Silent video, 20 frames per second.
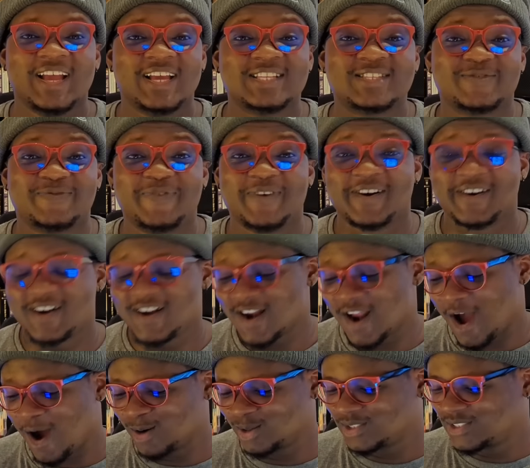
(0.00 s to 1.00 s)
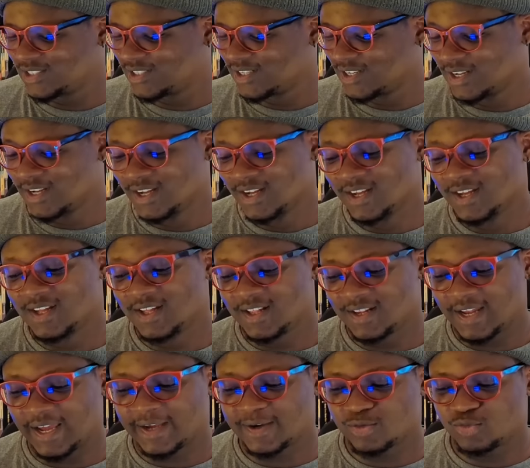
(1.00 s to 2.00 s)
It's very loud,
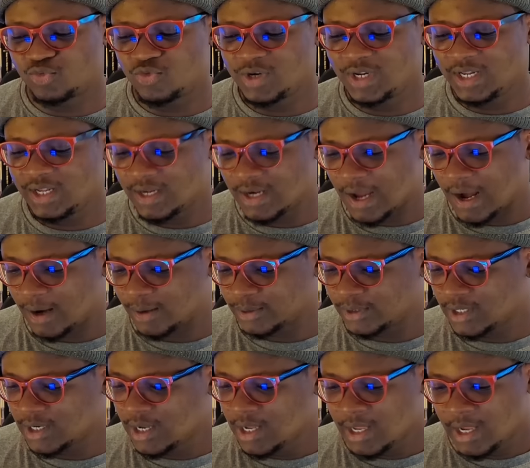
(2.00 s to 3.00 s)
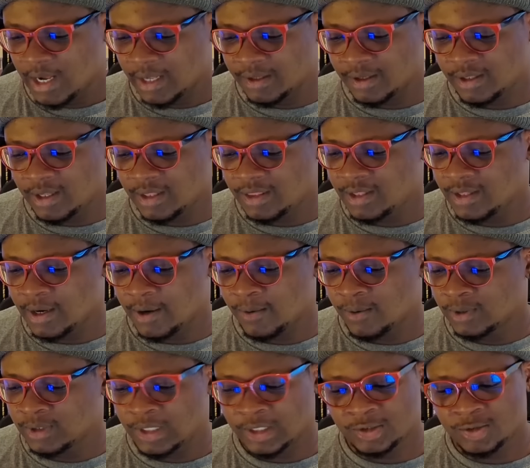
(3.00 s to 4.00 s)
like really loud. Another thing I
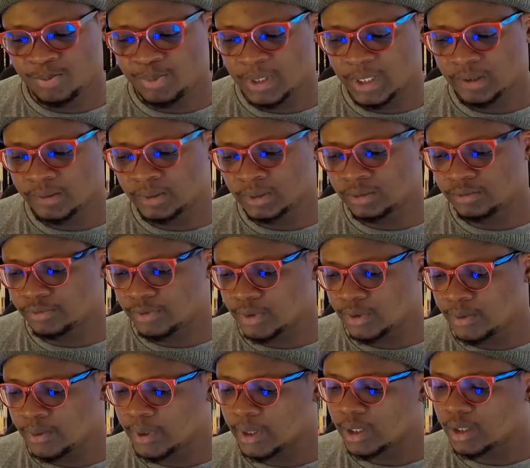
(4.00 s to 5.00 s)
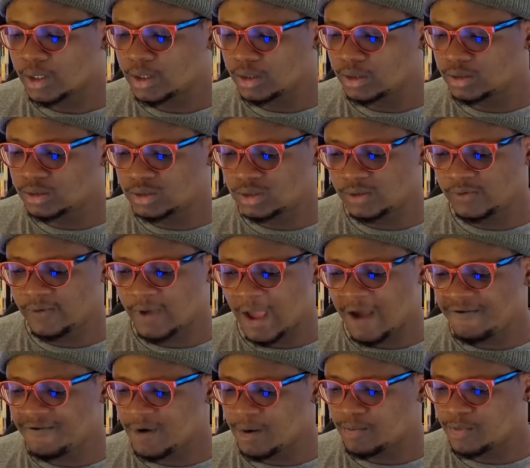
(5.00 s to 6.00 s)
wanted to play with real quick is the
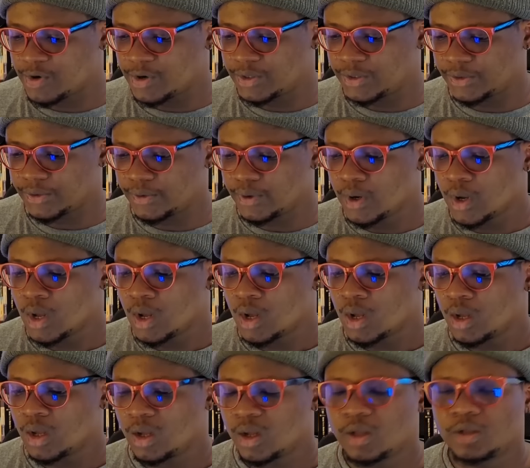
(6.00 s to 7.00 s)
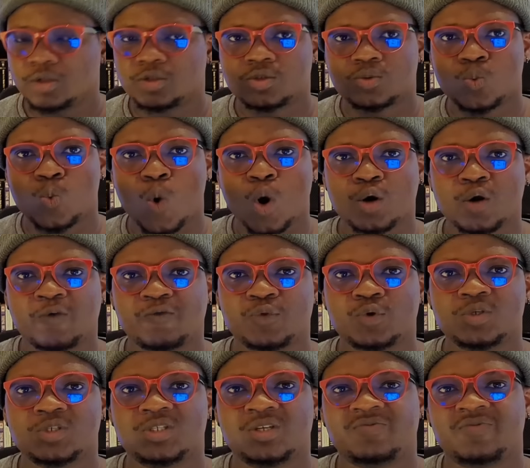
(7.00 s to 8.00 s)
FM radio. It's one of
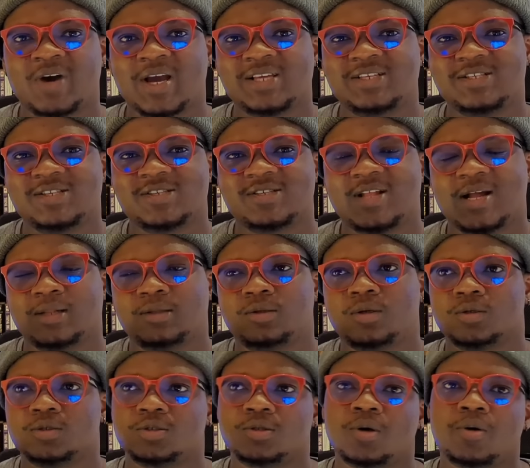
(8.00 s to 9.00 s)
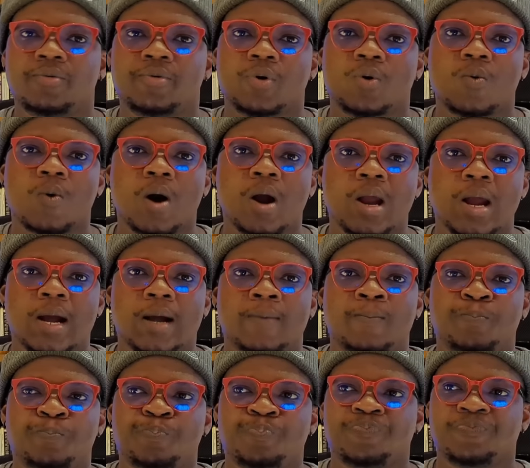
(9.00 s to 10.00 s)
those devices that does not require
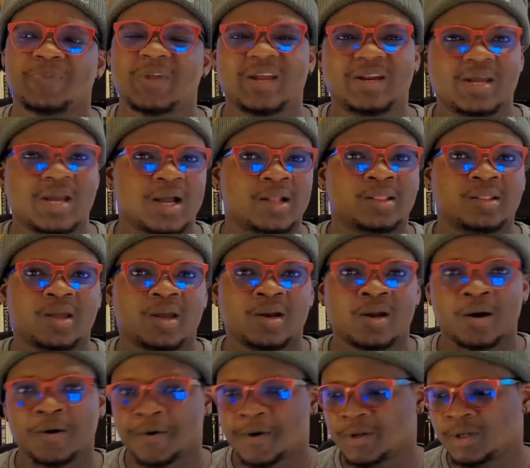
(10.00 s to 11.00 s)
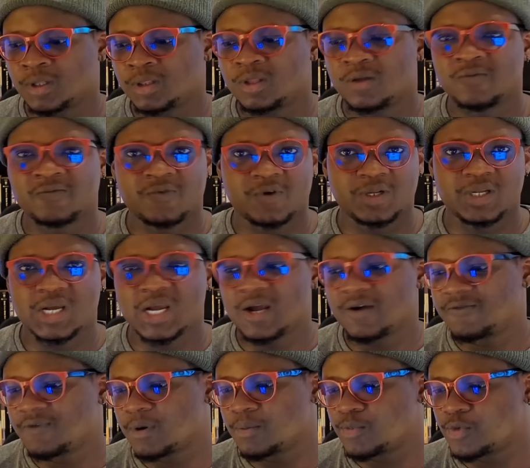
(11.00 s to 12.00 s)
any antenna or anything for the
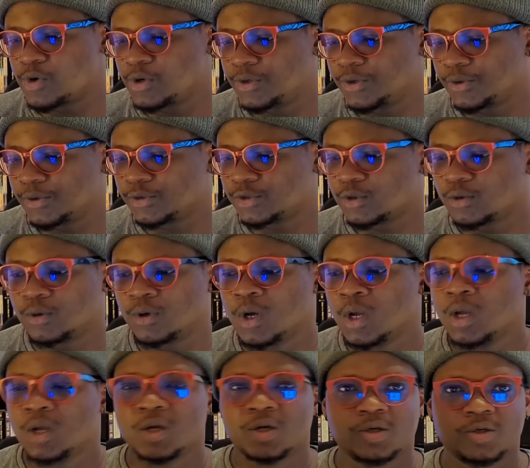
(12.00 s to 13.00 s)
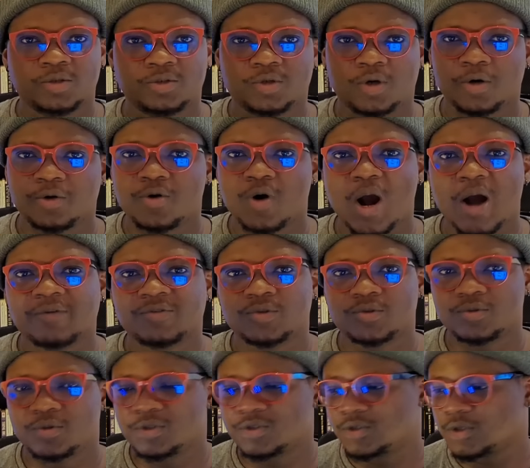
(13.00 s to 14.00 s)
FM radio. So all you have
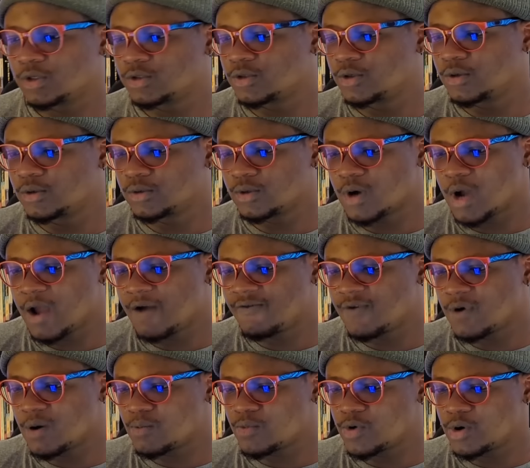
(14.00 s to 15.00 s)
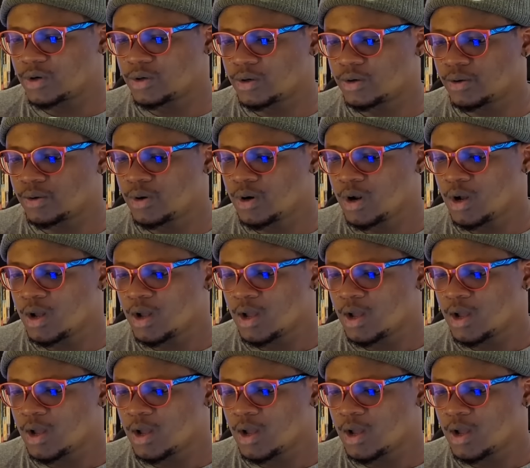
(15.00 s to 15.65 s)
to do is just go to FM radio.